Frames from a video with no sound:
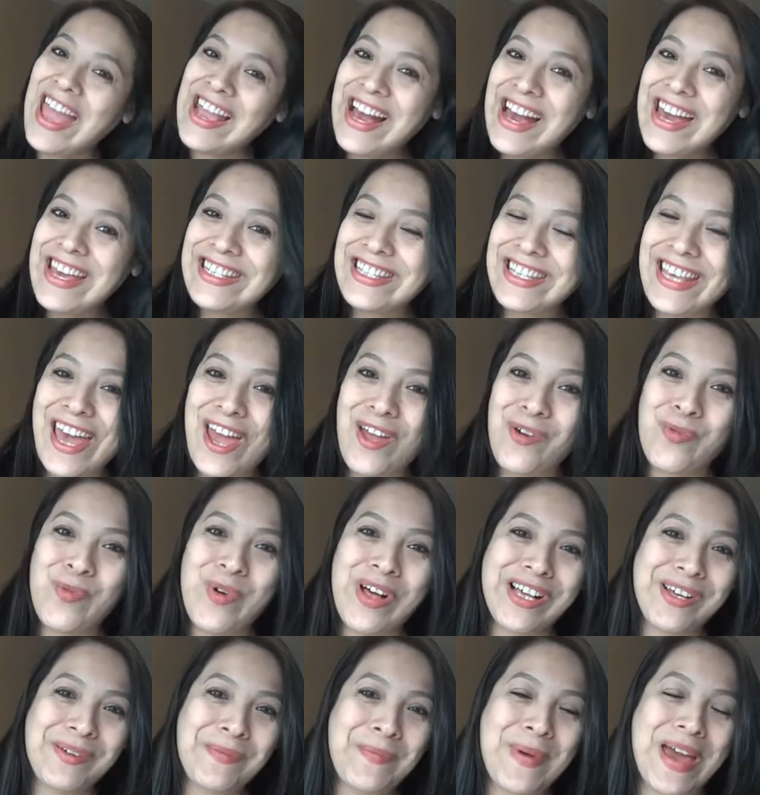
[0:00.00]
Hi guys, and
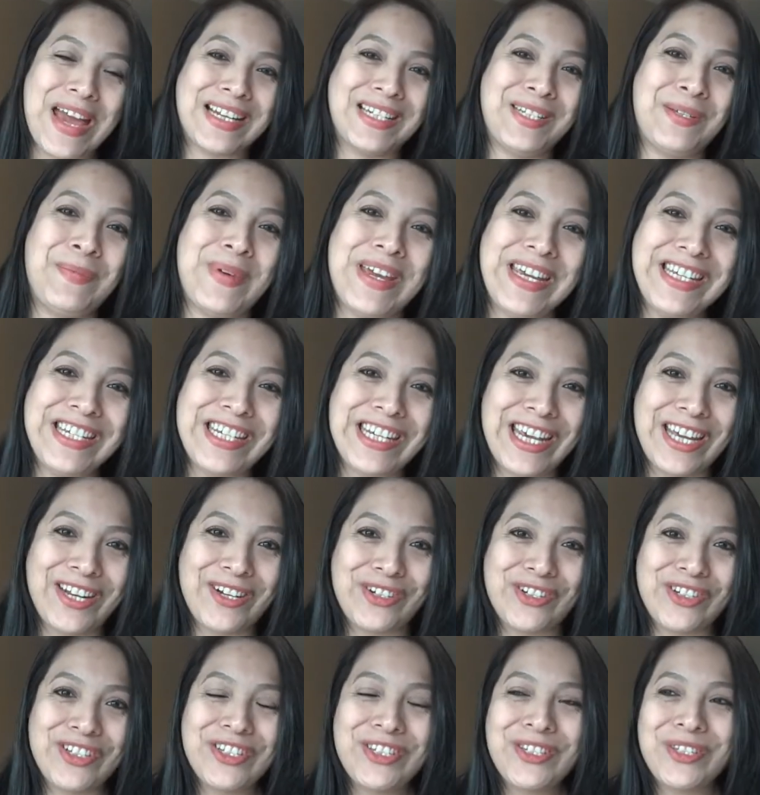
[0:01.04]
welcome back to my
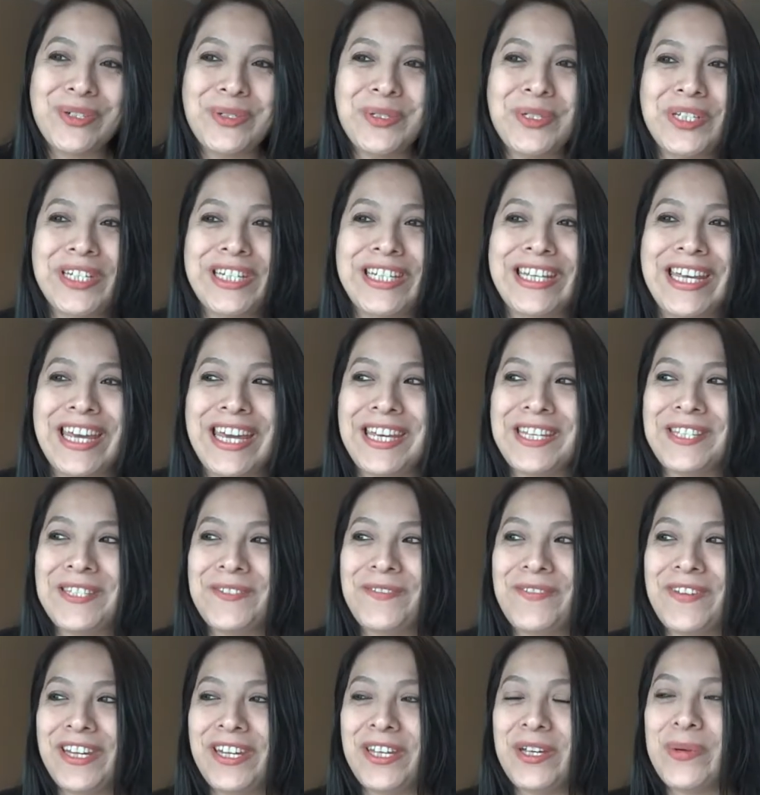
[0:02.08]
channel. So
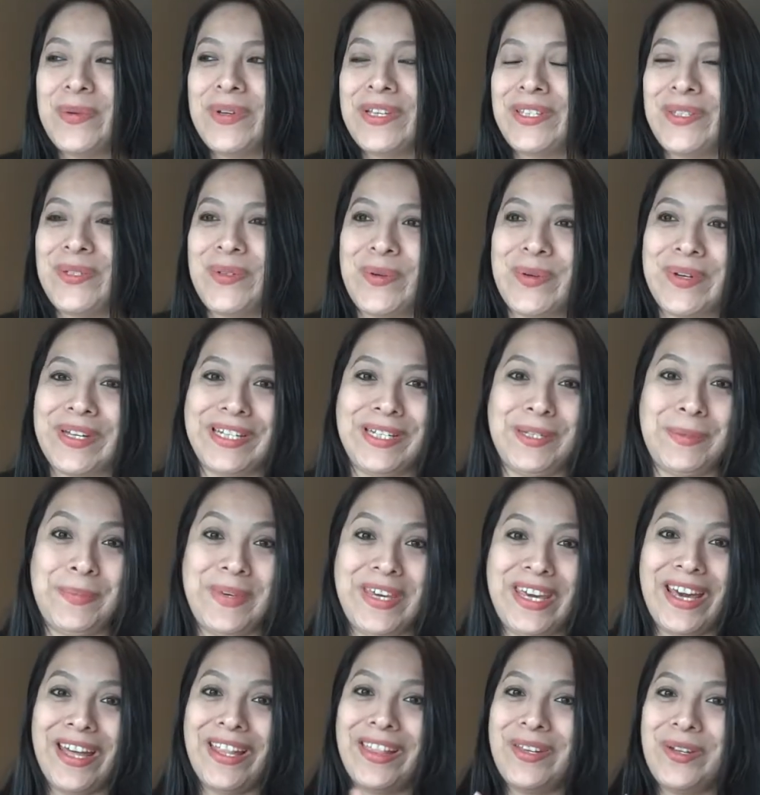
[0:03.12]
today's video is going to
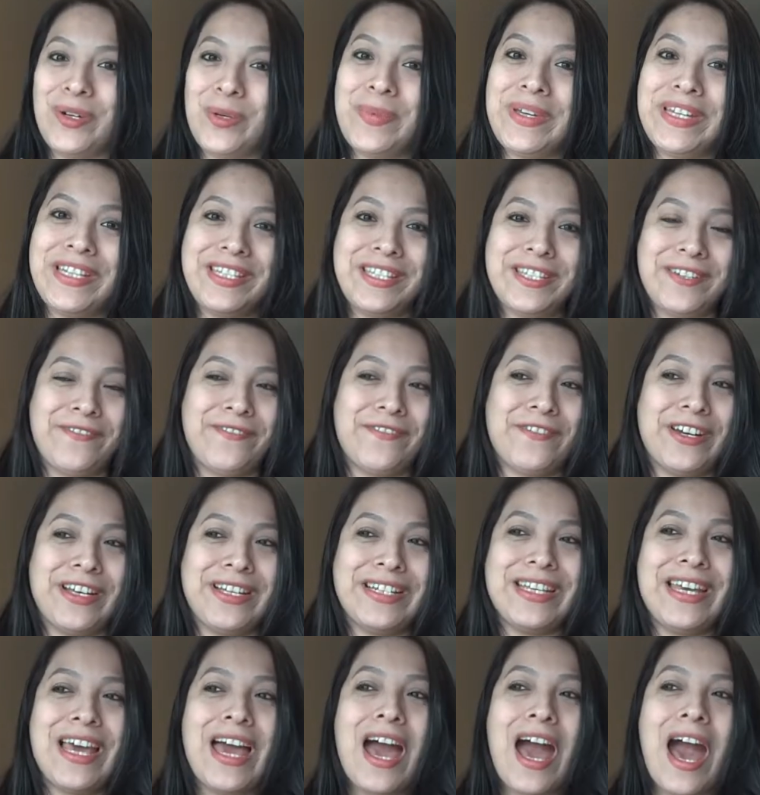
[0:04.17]
be a little bit
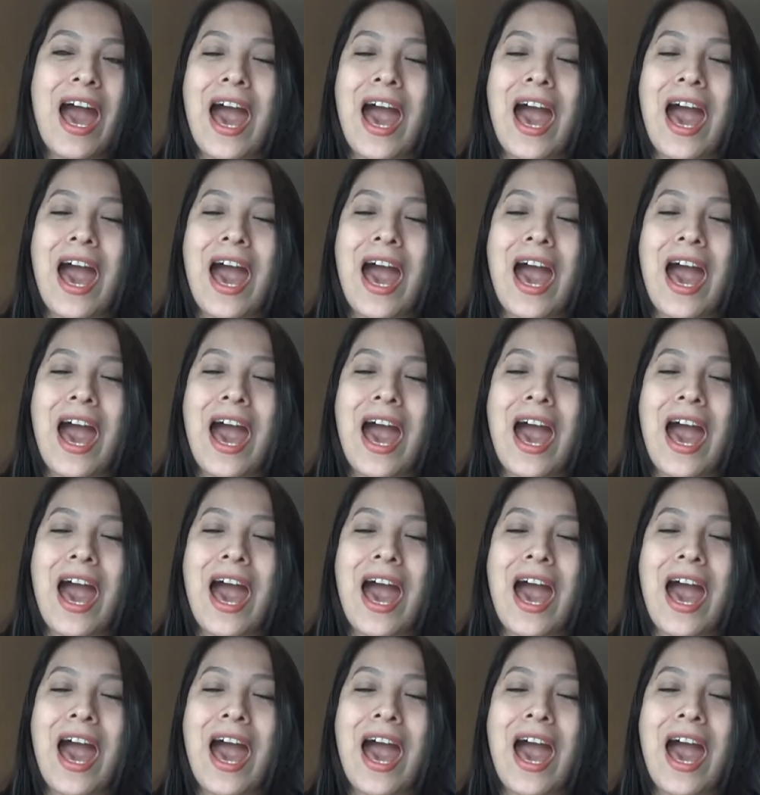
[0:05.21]
different.